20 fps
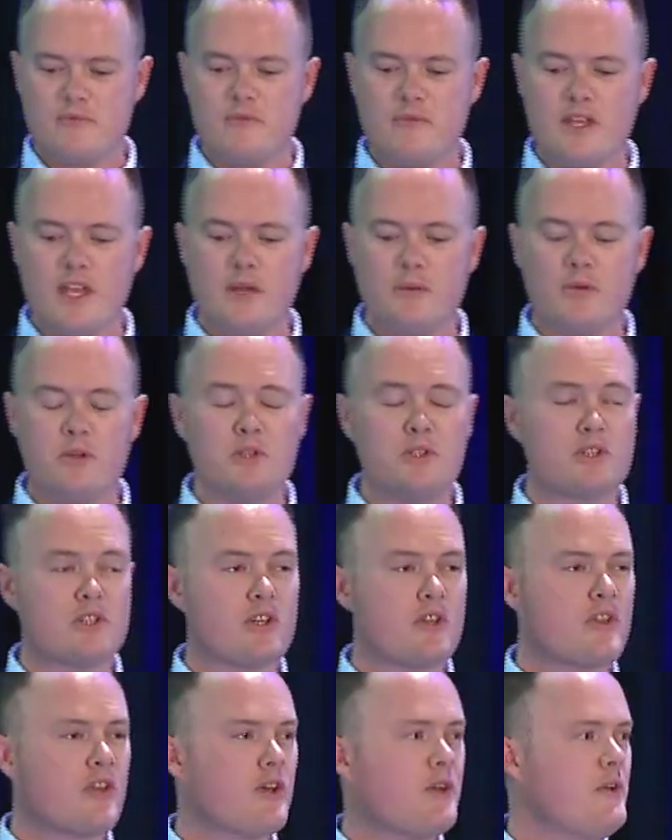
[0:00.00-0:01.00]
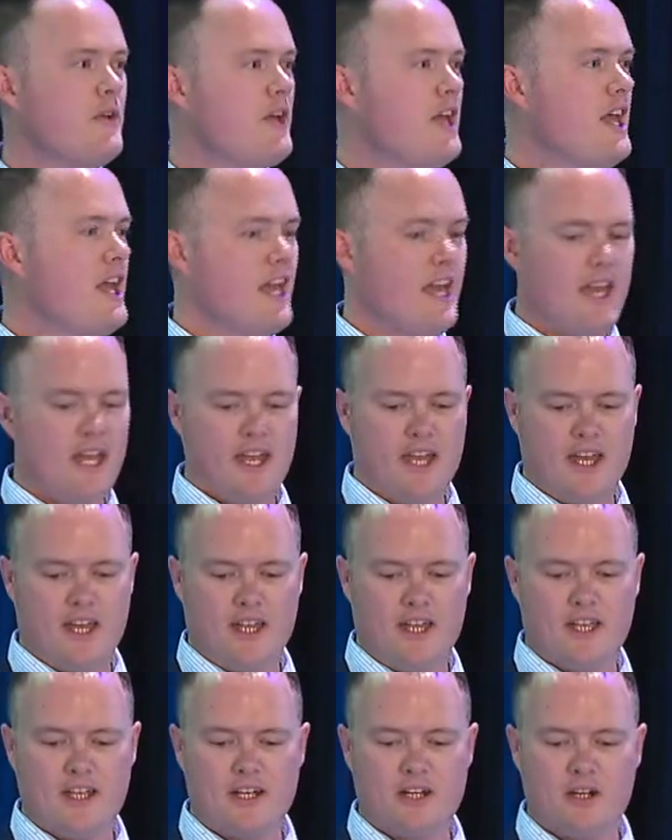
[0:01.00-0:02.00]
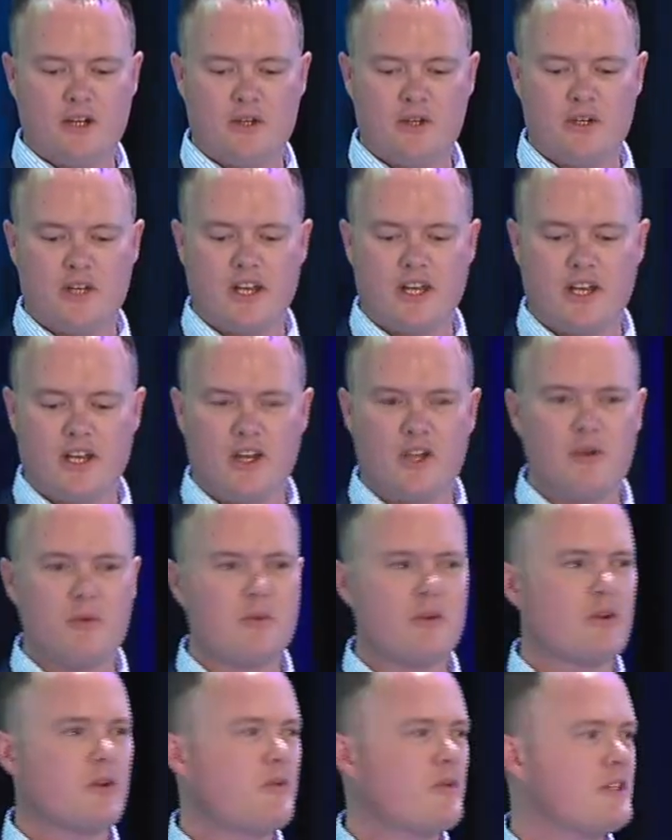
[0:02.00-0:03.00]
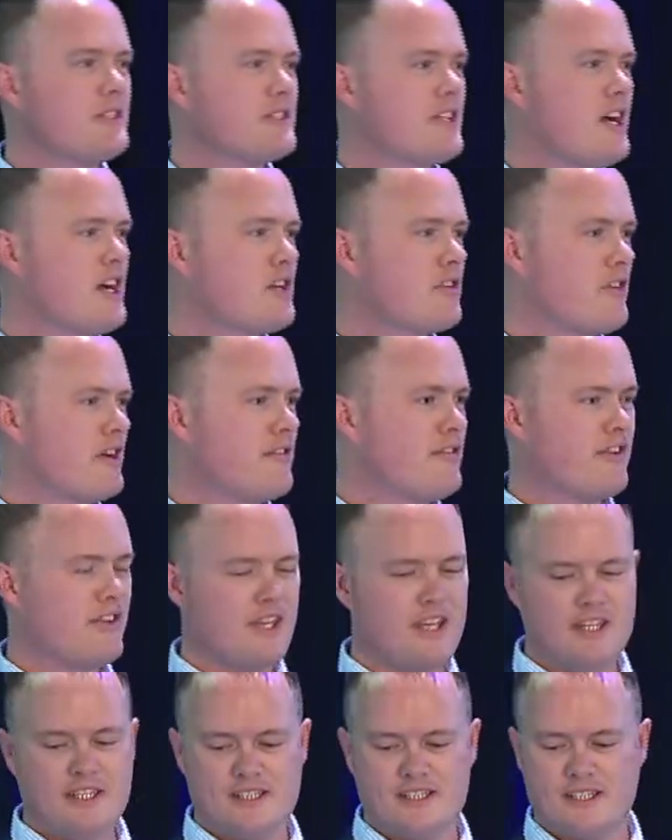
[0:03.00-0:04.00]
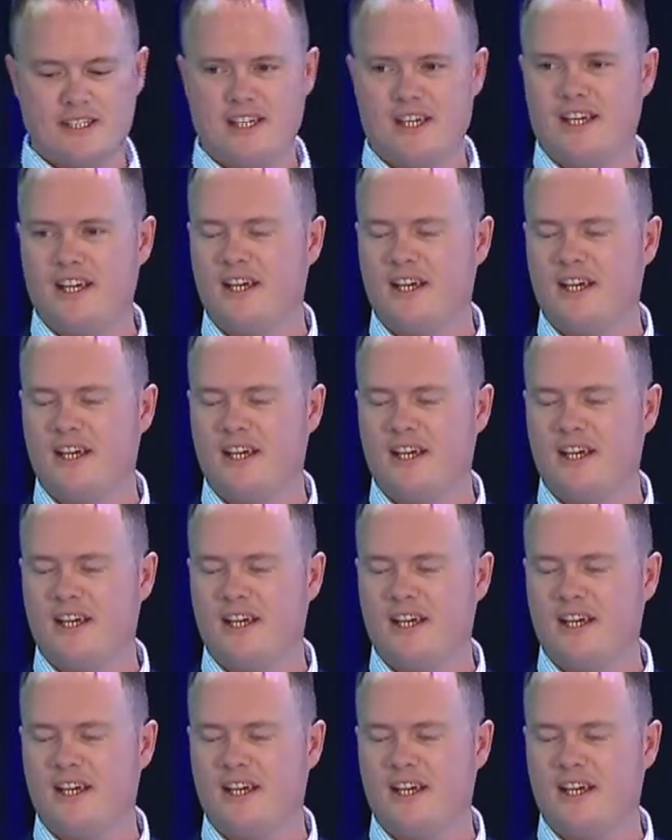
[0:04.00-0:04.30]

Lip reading: It will also, though, include, and I know we're always hungry for these,